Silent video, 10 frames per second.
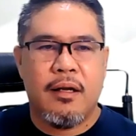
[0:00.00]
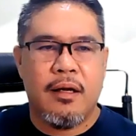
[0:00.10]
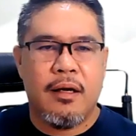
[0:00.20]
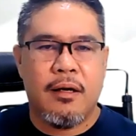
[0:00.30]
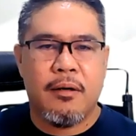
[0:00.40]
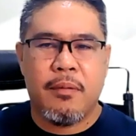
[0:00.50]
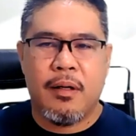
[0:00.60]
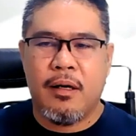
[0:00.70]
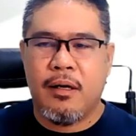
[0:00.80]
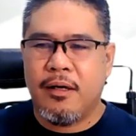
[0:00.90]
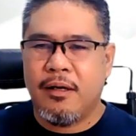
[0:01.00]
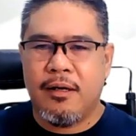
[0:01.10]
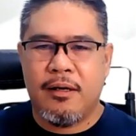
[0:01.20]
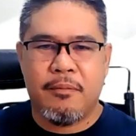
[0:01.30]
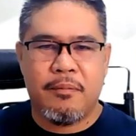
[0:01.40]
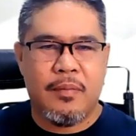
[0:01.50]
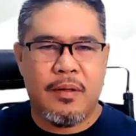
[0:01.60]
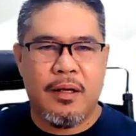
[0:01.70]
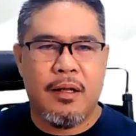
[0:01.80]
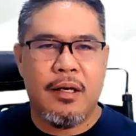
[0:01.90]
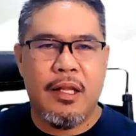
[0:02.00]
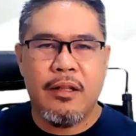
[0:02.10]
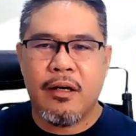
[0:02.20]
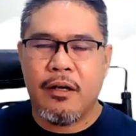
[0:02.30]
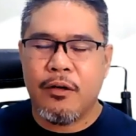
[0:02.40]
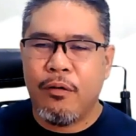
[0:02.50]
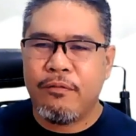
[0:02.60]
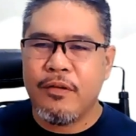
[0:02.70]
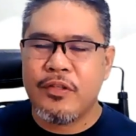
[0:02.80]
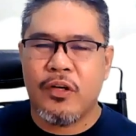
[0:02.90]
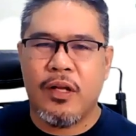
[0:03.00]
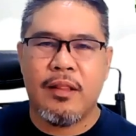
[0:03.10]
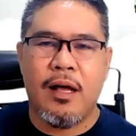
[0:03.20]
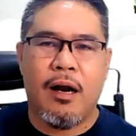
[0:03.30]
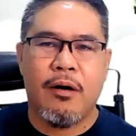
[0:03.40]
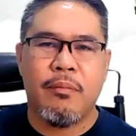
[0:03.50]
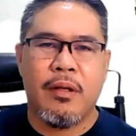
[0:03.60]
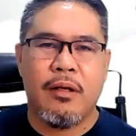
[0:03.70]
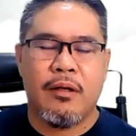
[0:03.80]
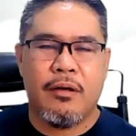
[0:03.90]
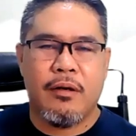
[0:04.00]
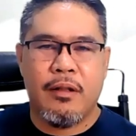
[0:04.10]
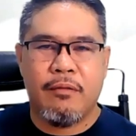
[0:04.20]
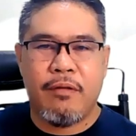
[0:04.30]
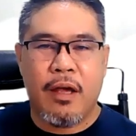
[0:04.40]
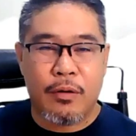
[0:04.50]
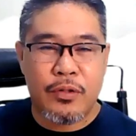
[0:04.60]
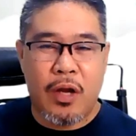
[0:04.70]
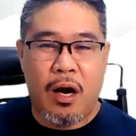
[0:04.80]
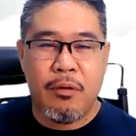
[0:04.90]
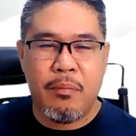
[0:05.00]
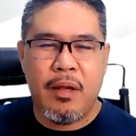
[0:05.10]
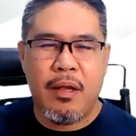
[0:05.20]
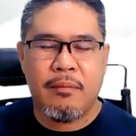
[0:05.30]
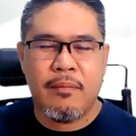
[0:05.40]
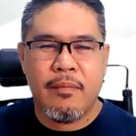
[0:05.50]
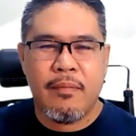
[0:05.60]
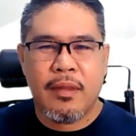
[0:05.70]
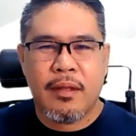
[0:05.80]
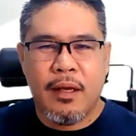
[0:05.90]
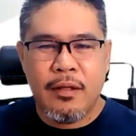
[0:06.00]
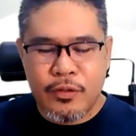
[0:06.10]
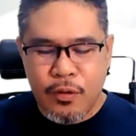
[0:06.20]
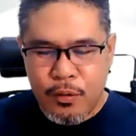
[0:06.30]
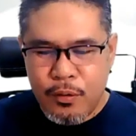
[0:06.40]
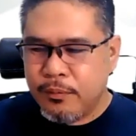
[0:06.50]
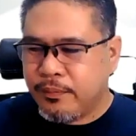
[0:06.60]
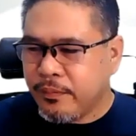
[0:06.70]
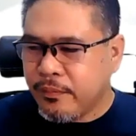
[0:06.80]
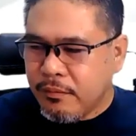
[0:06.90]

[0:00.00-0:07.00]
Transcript: a, a, a leader, an officer in the army, in Pharaoh's army. And so